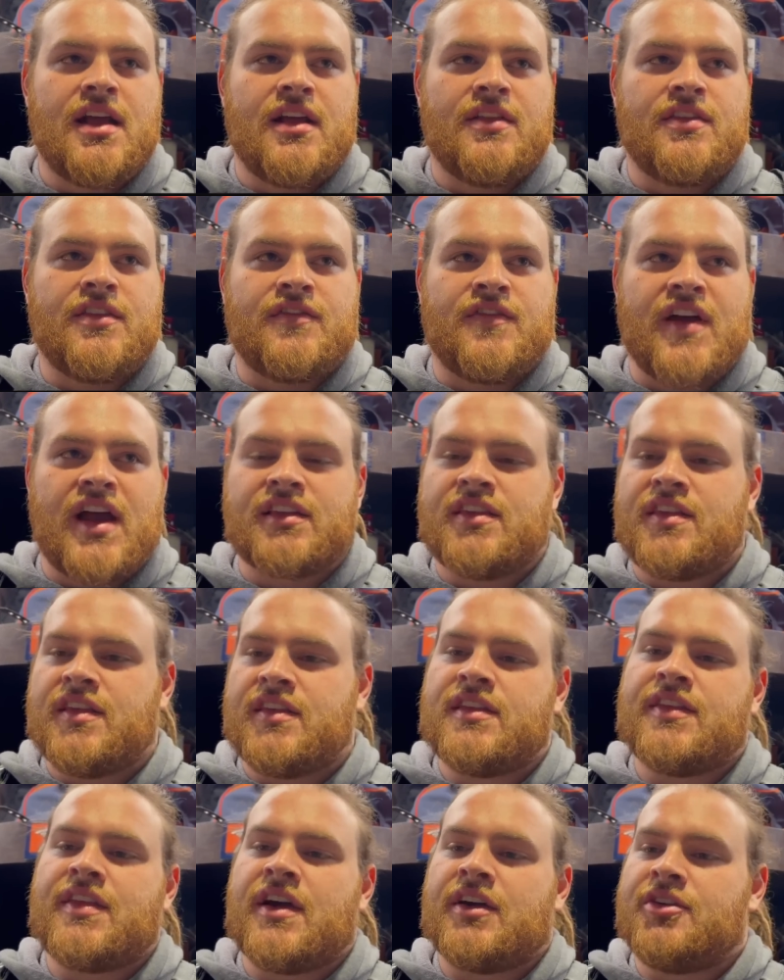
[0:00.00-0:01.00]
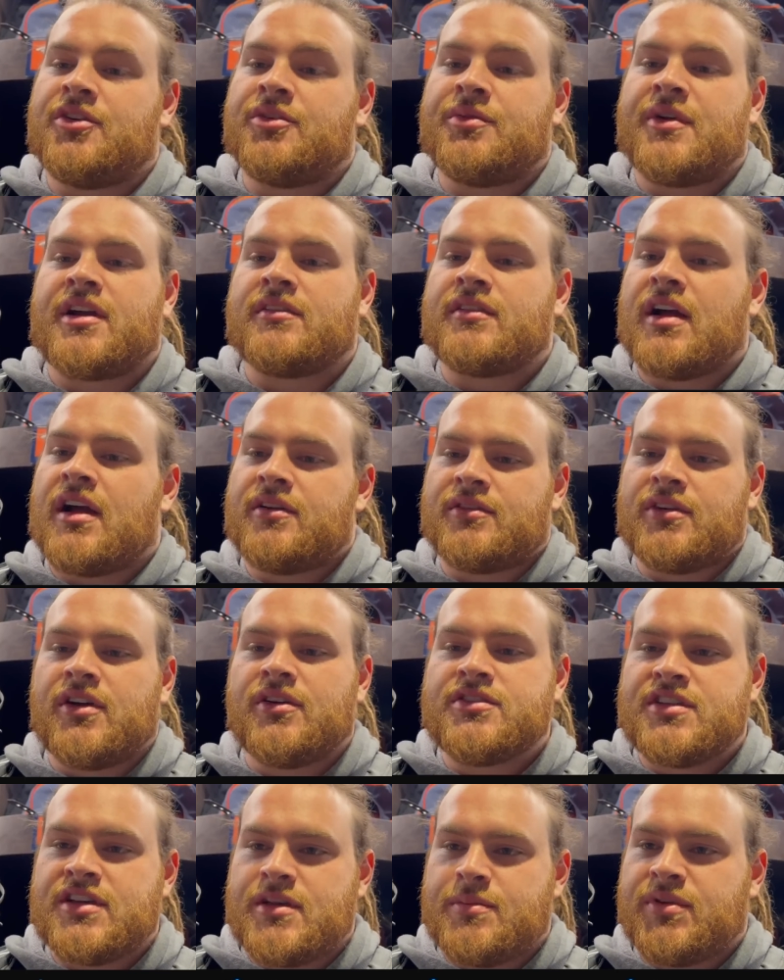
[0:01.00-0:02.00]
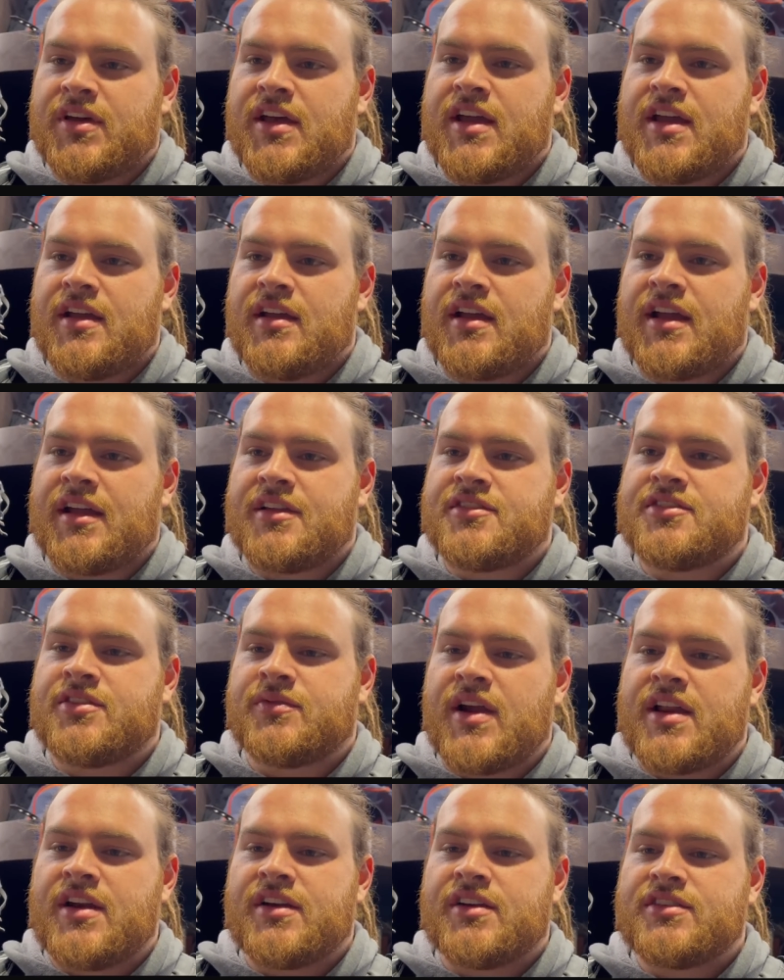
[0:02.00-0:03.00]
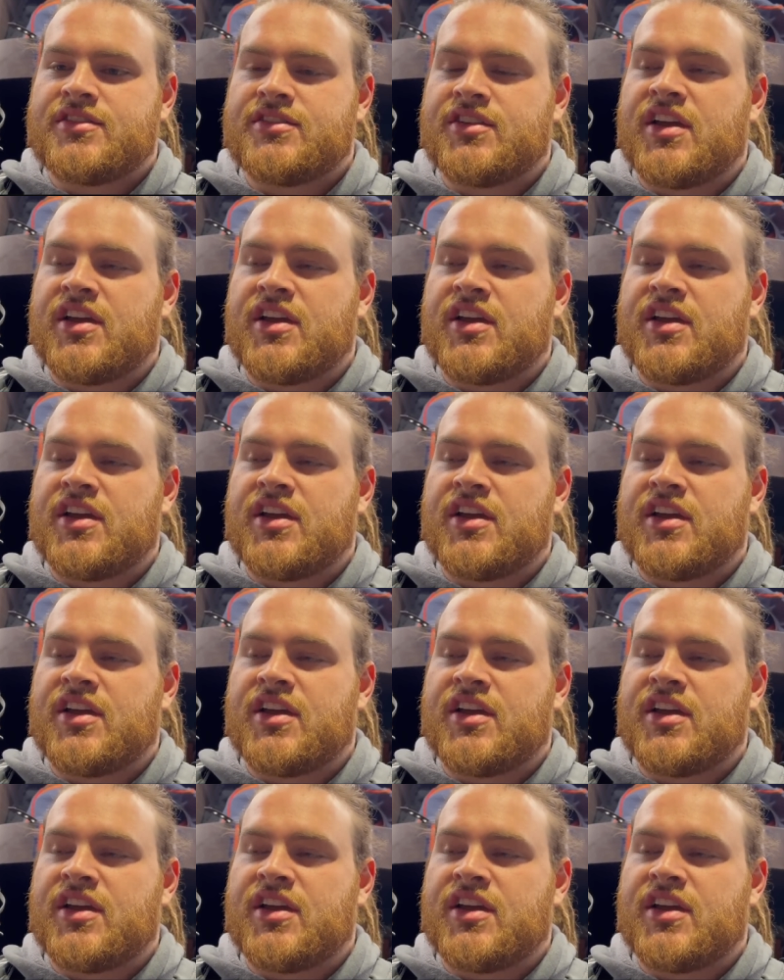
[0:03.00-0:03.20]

The fact that they did that little ring around a Rosie play against the Raiders,